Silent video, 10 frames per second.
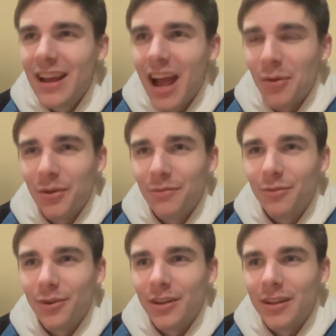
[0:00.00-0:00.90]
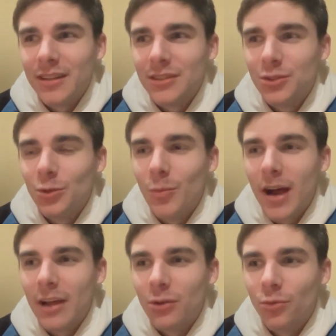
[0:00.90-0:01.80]
I went for a
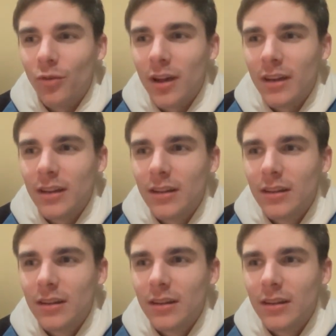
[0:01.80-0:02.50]
2-mile run,